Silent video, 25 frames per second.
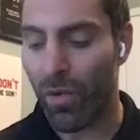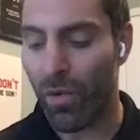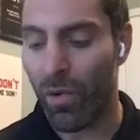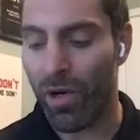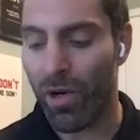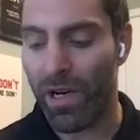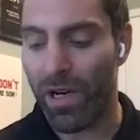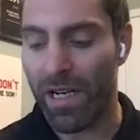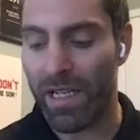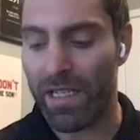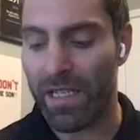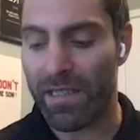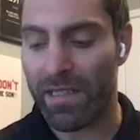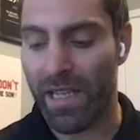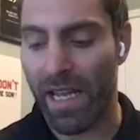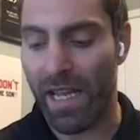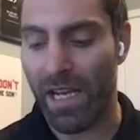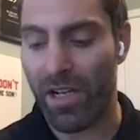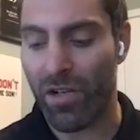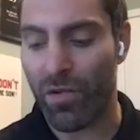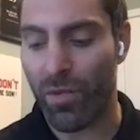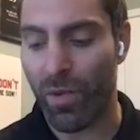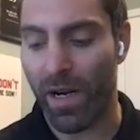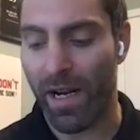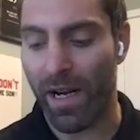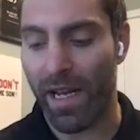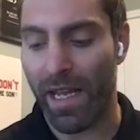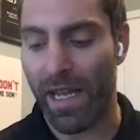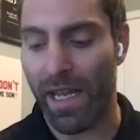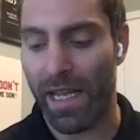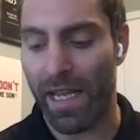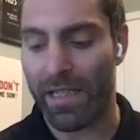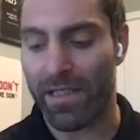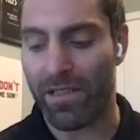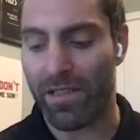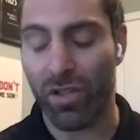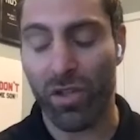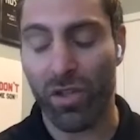we're in a stage where
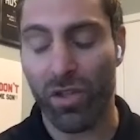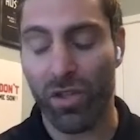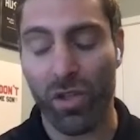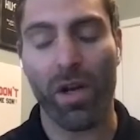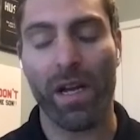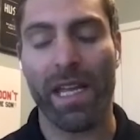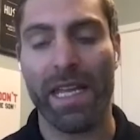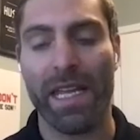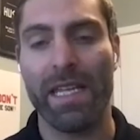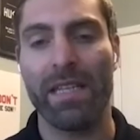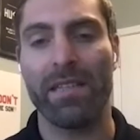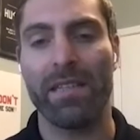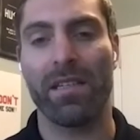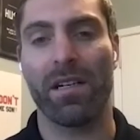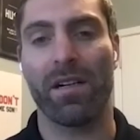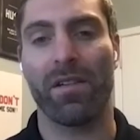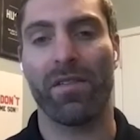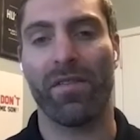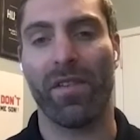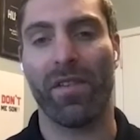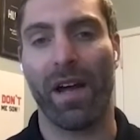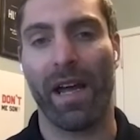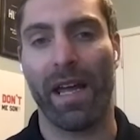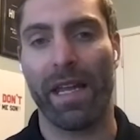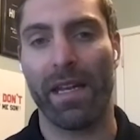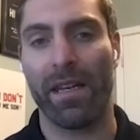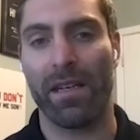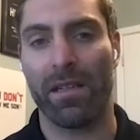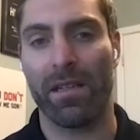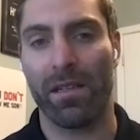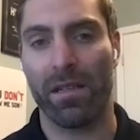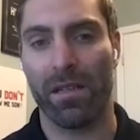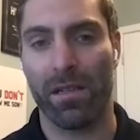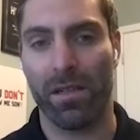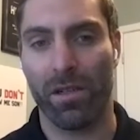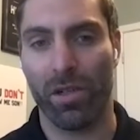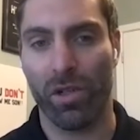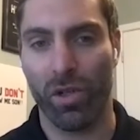it's not easy to find
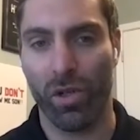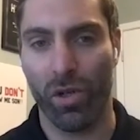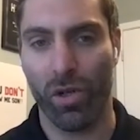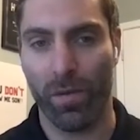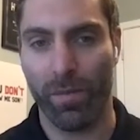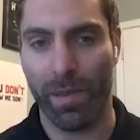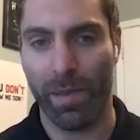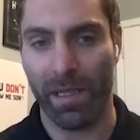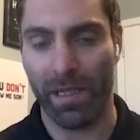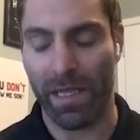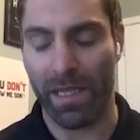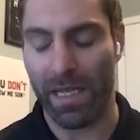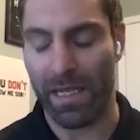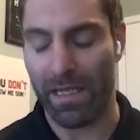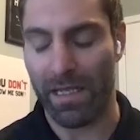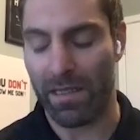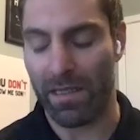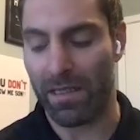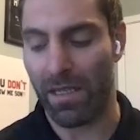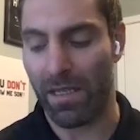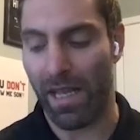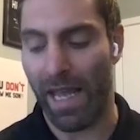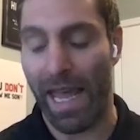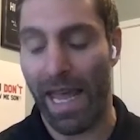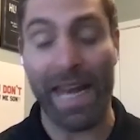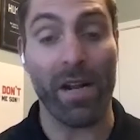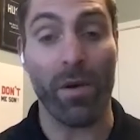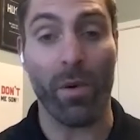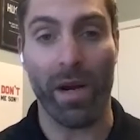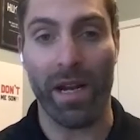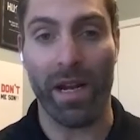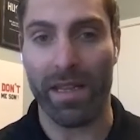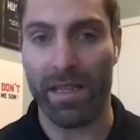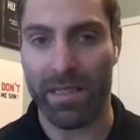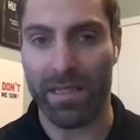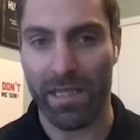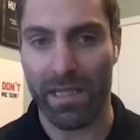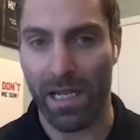good buildings
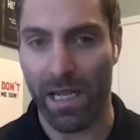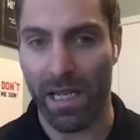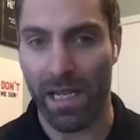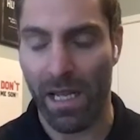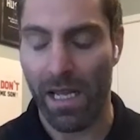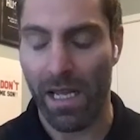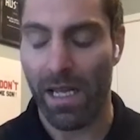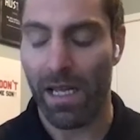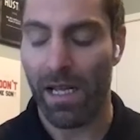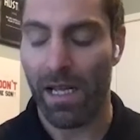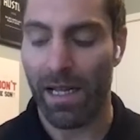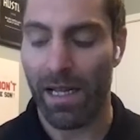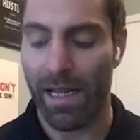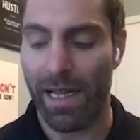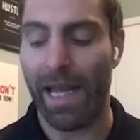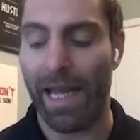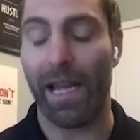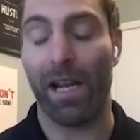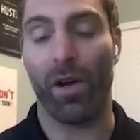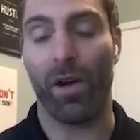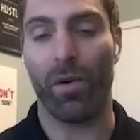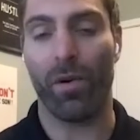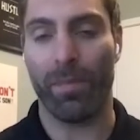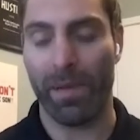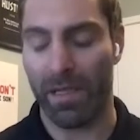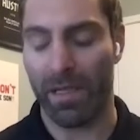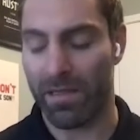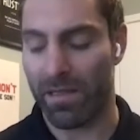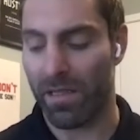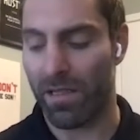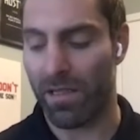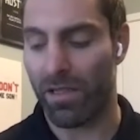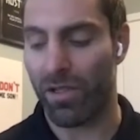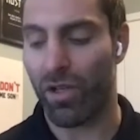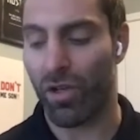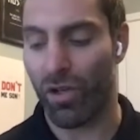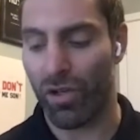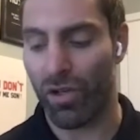anywhere in the city, let alone
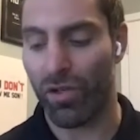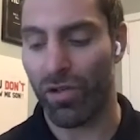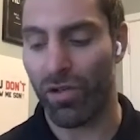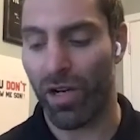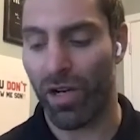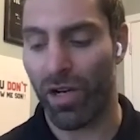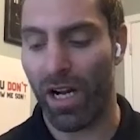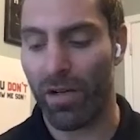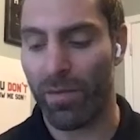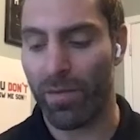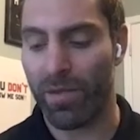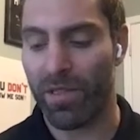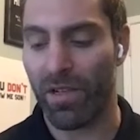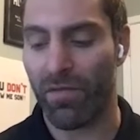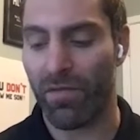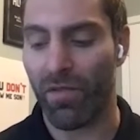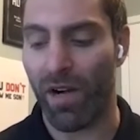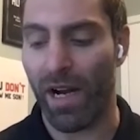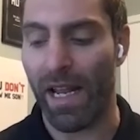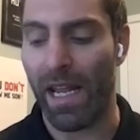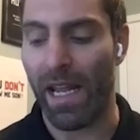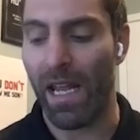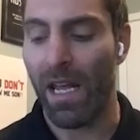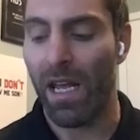Pilsen. You're, you're one hundred percent right.